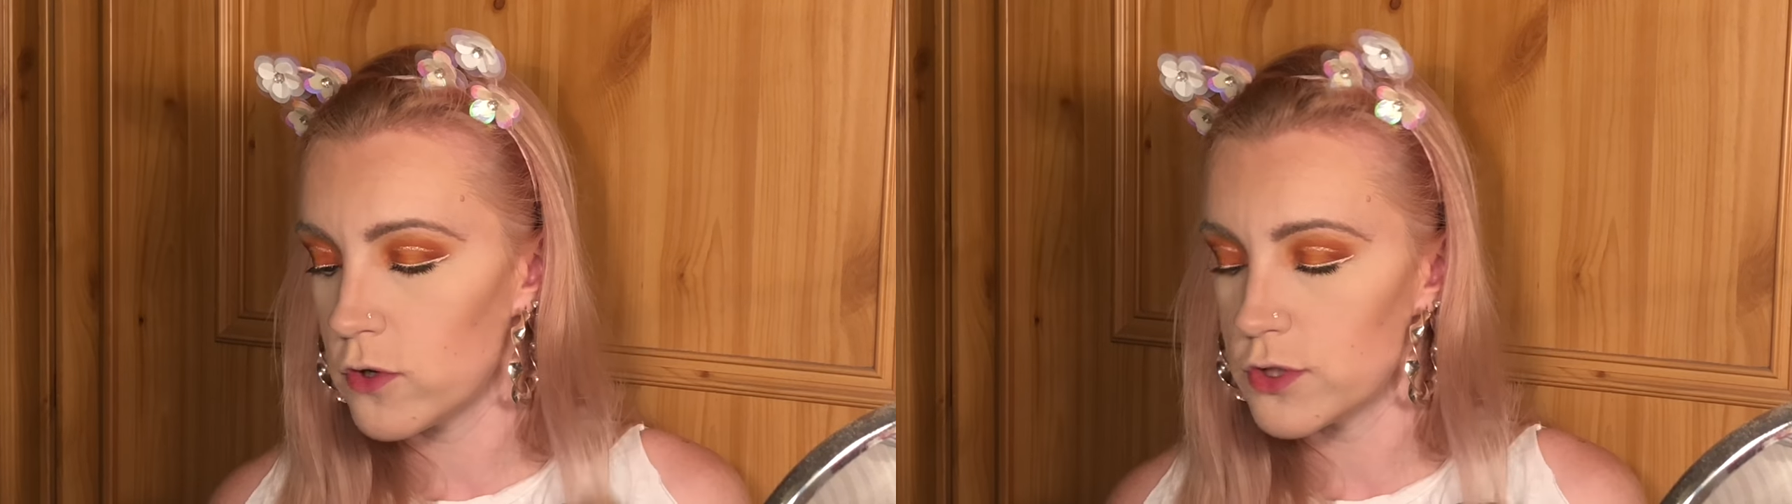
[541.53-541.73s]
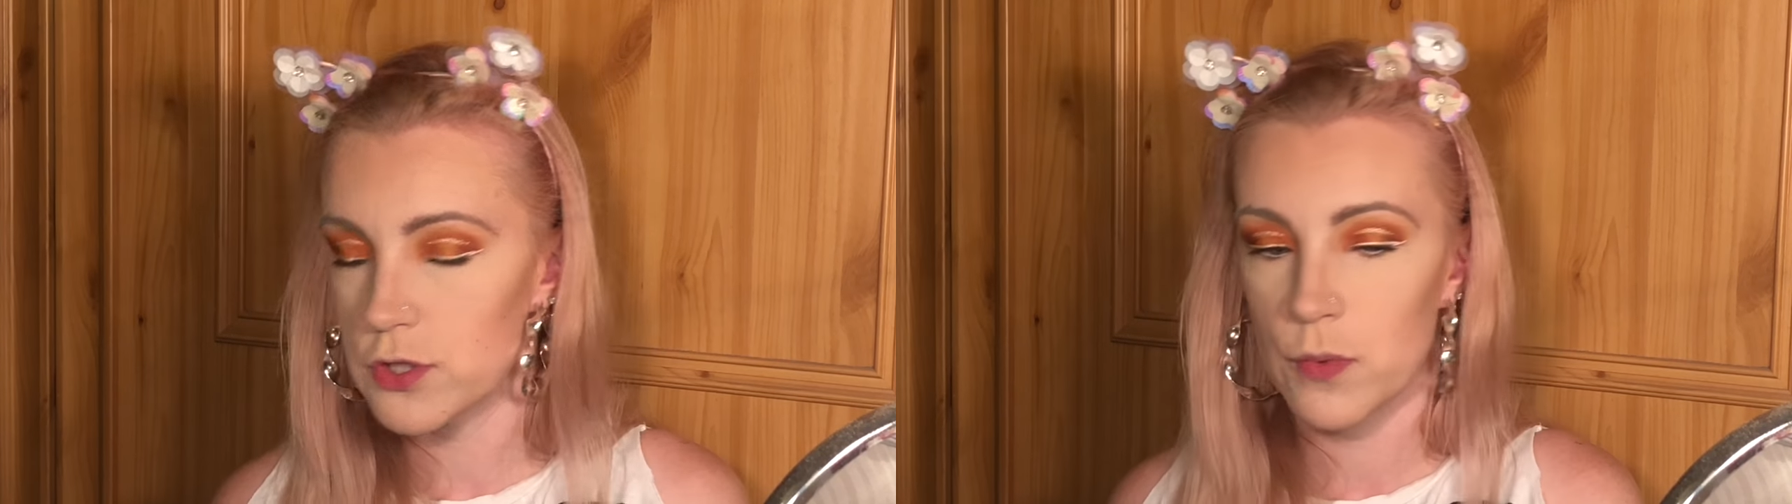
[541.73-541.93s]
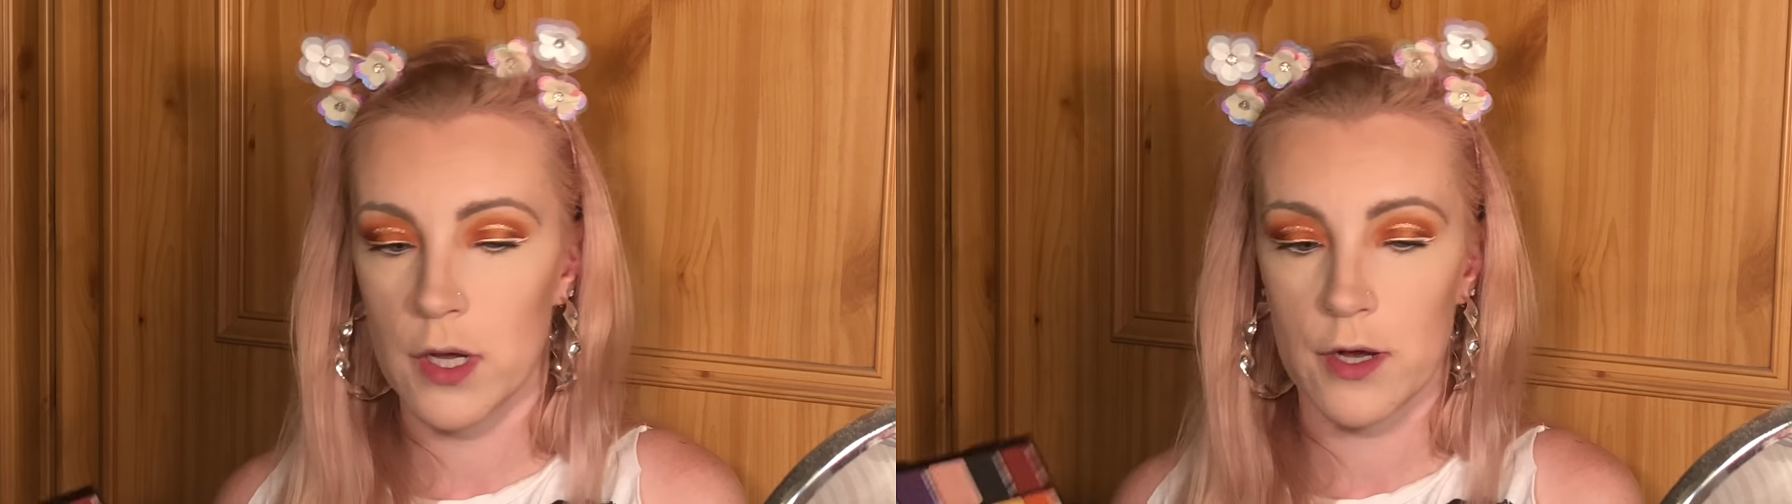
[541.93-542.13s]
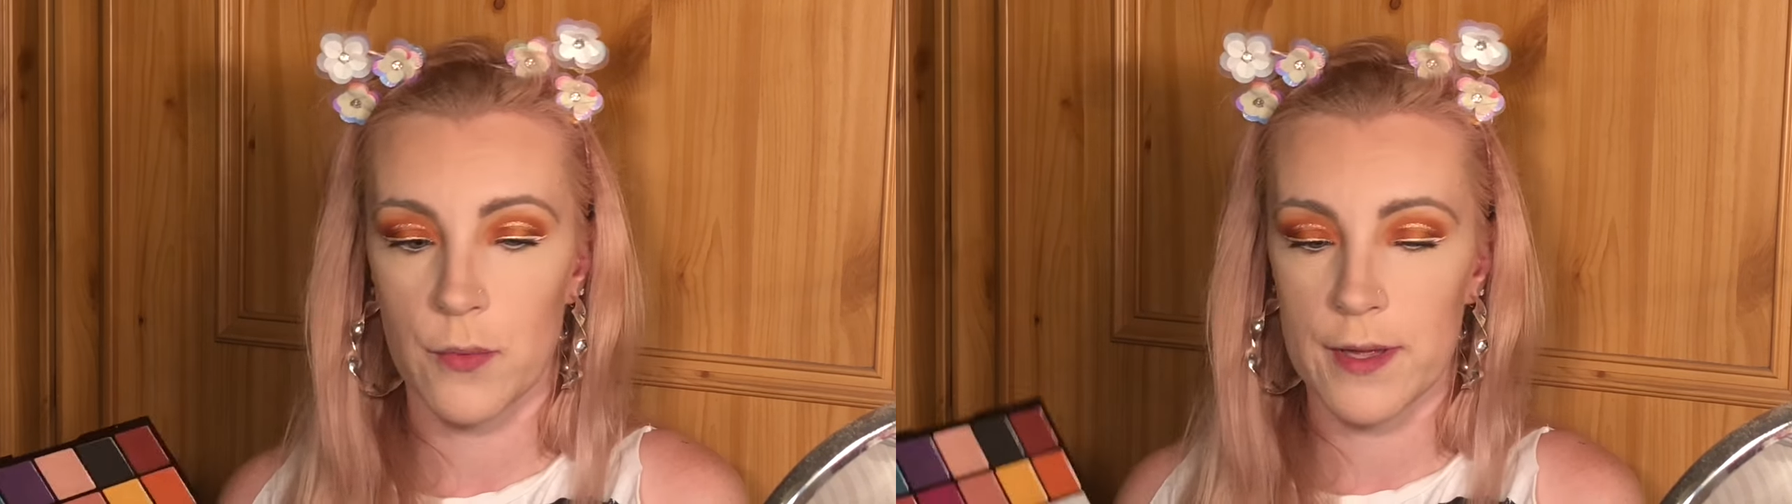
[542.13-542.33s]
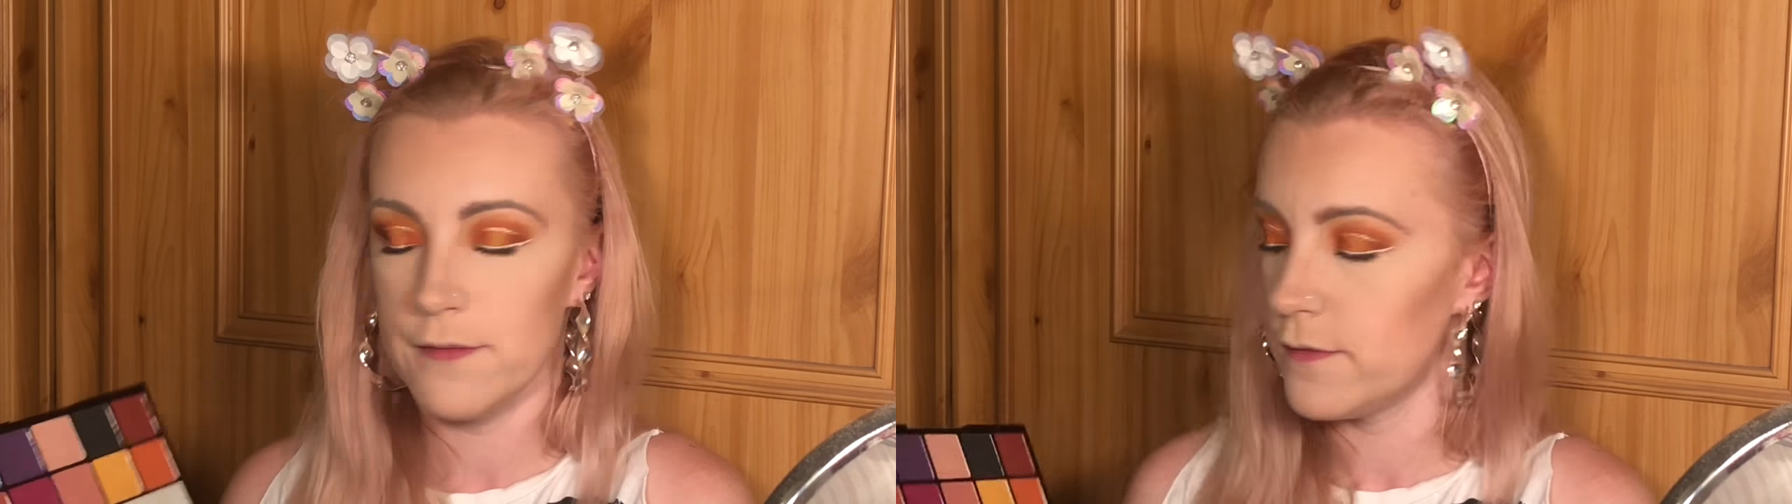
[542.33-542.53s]
got to
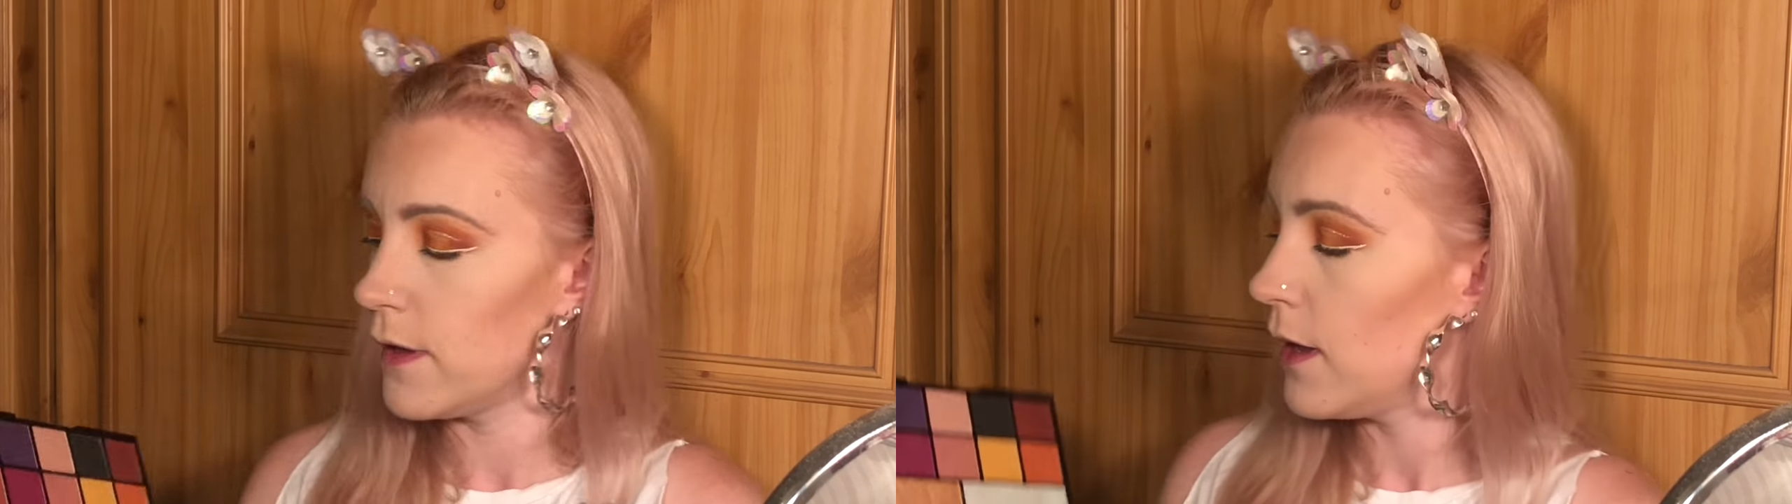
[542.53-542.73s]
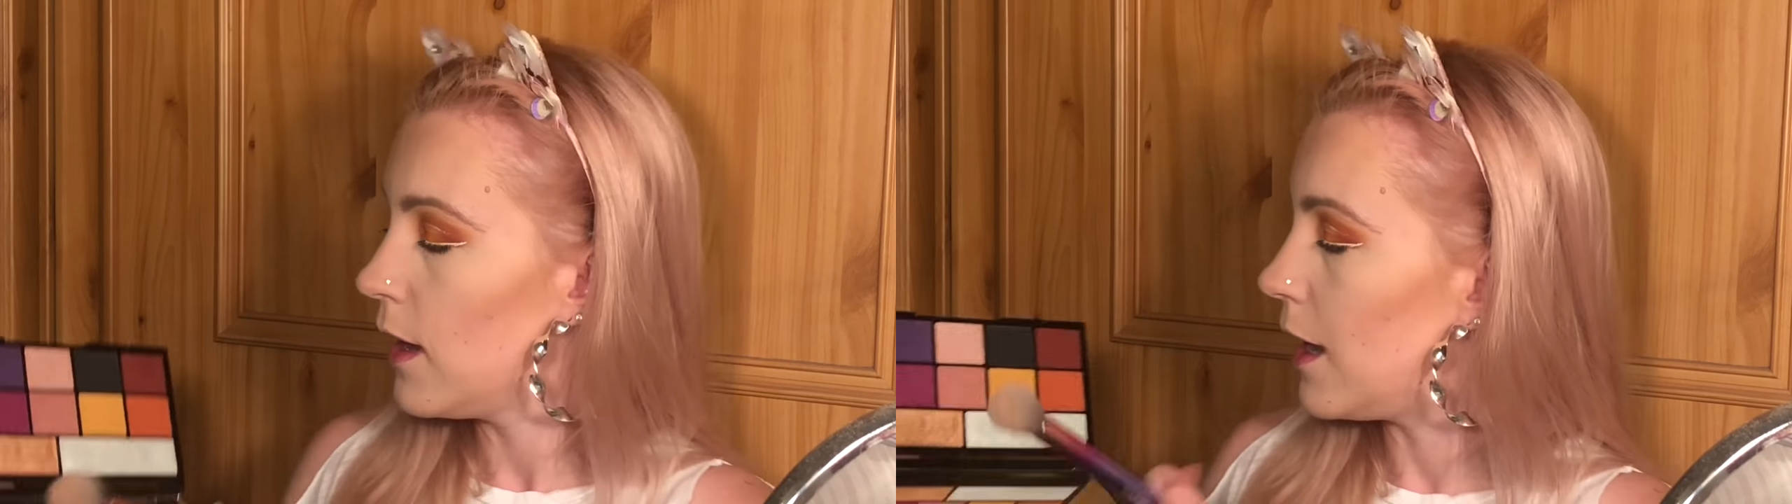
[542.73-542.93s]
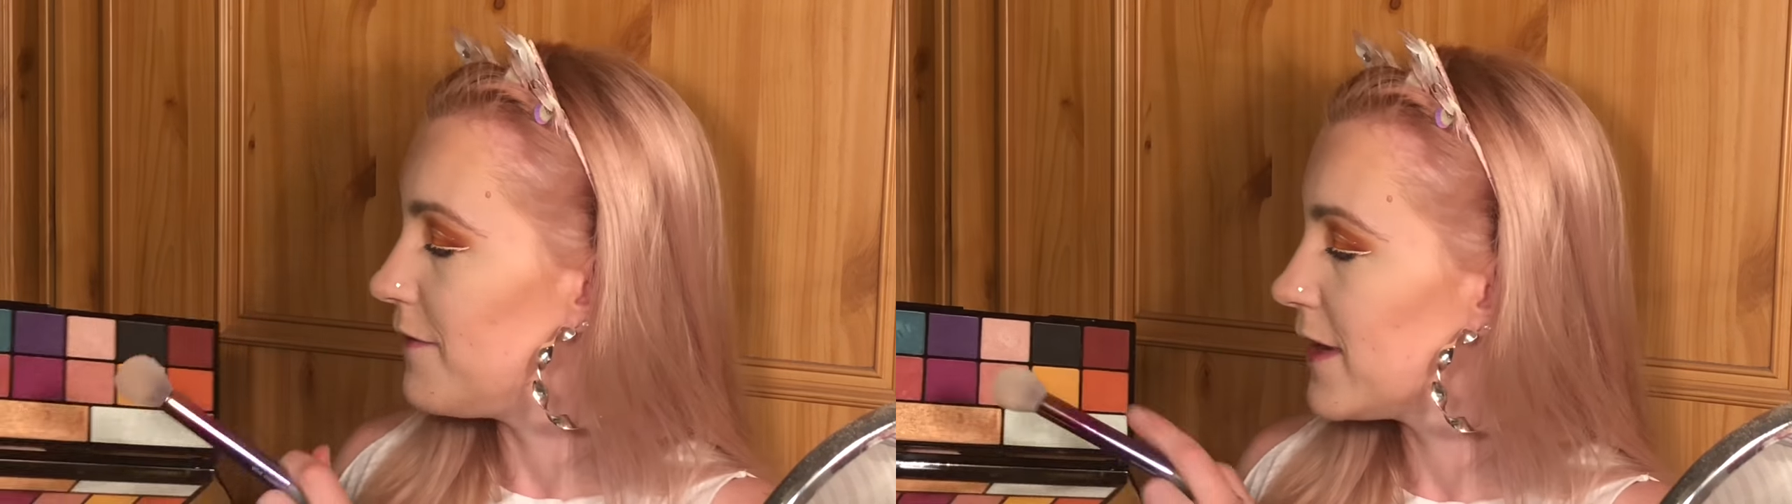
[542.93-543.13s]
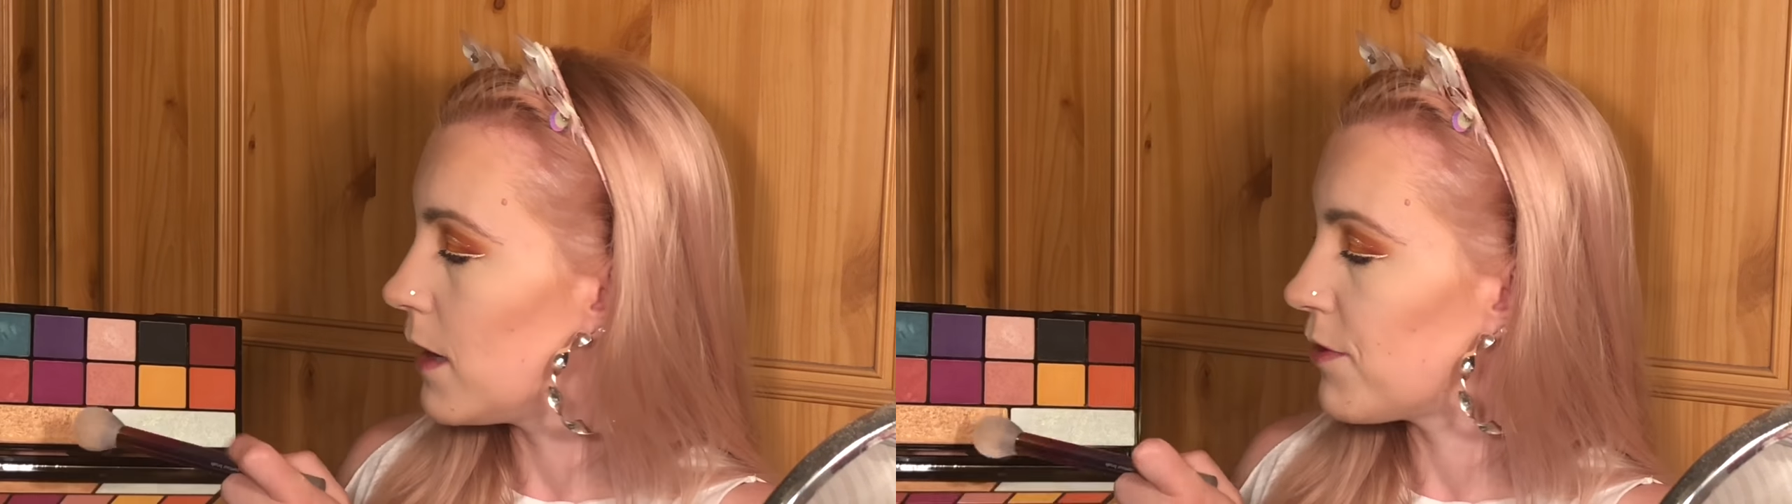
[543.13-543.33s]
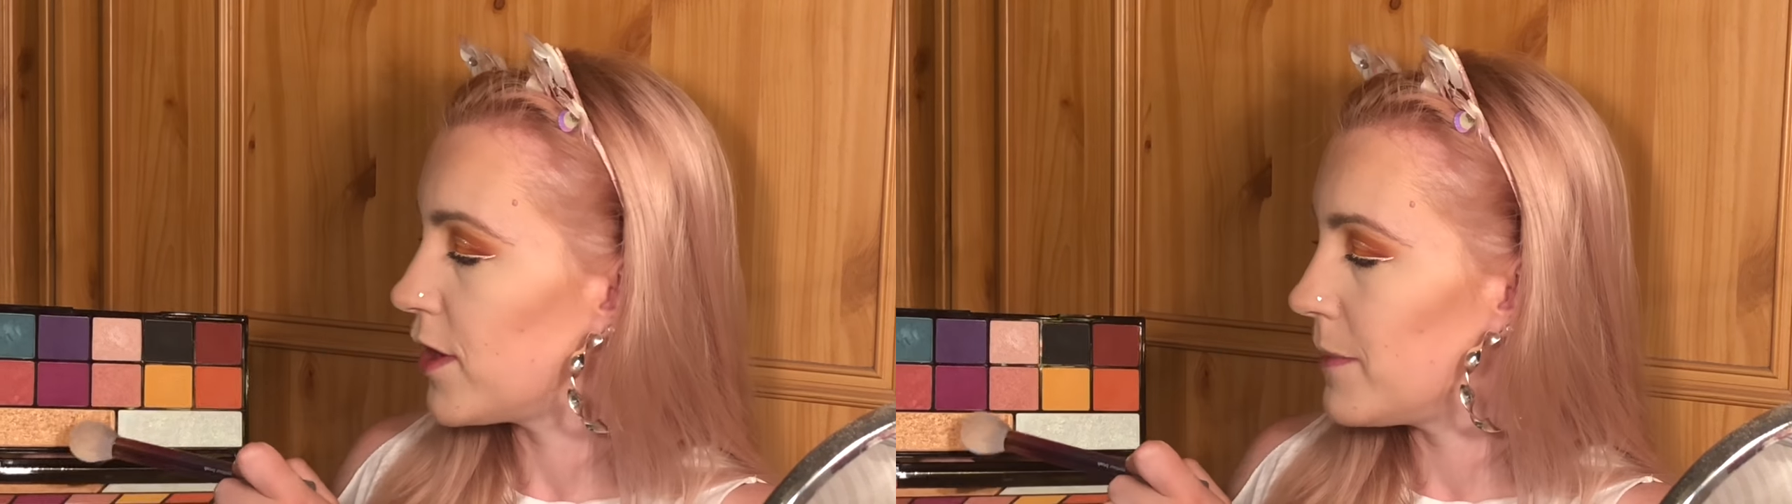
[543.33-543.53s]
work with, I think
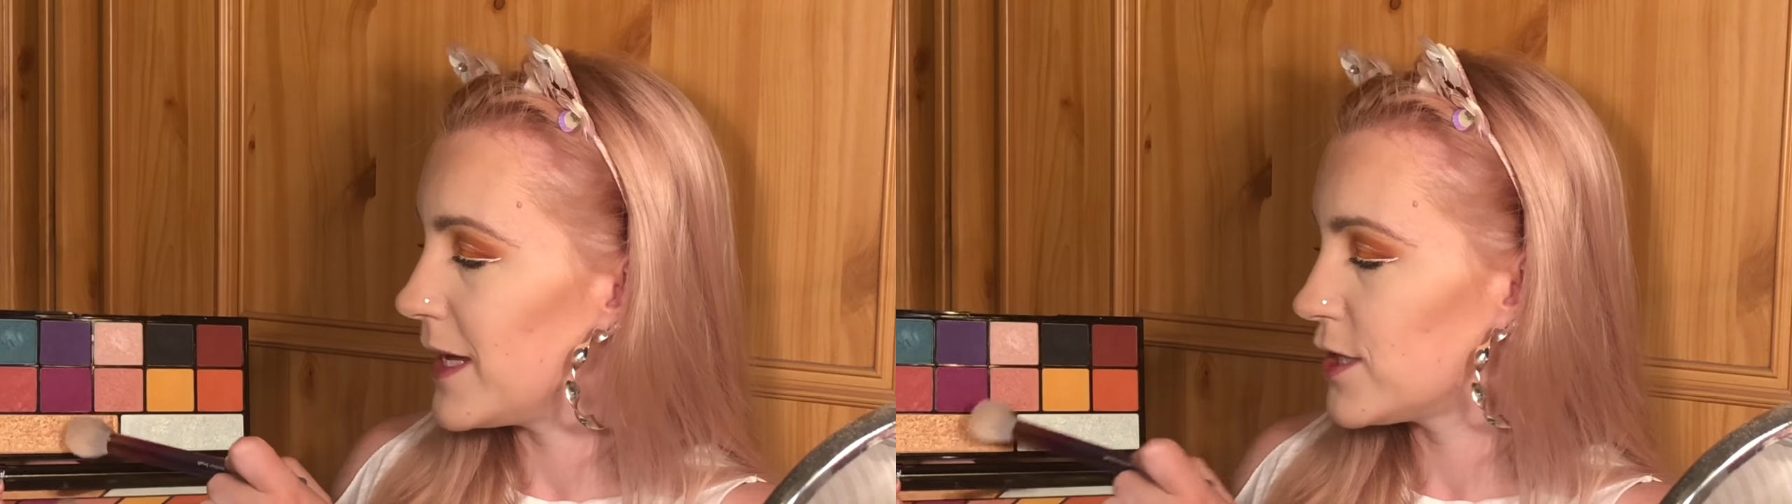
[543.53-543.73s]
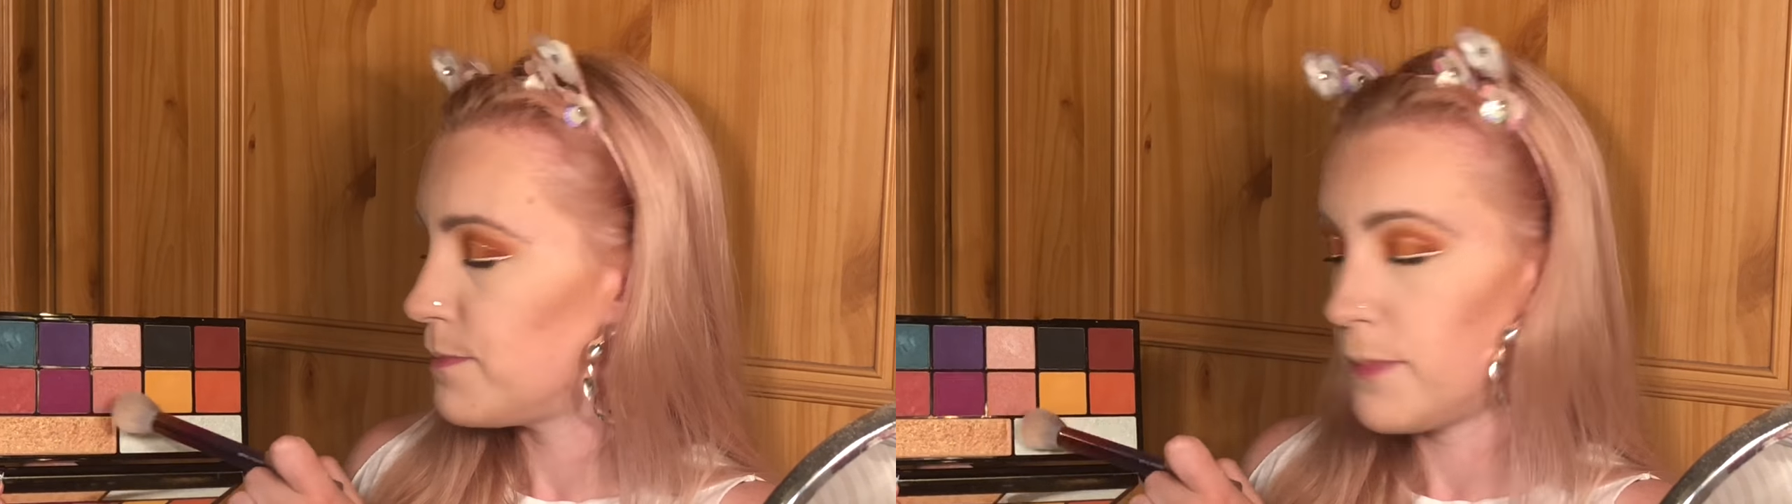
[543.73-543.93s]
I'm gonna mix